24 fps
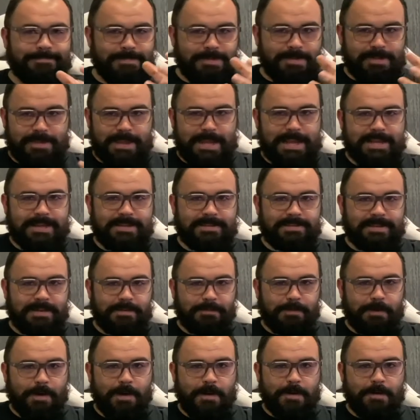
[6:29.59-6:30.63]
things
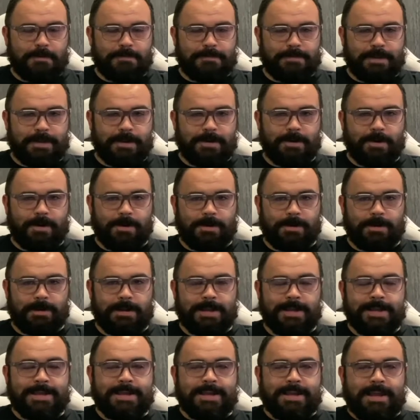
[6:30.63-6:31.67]
involved that are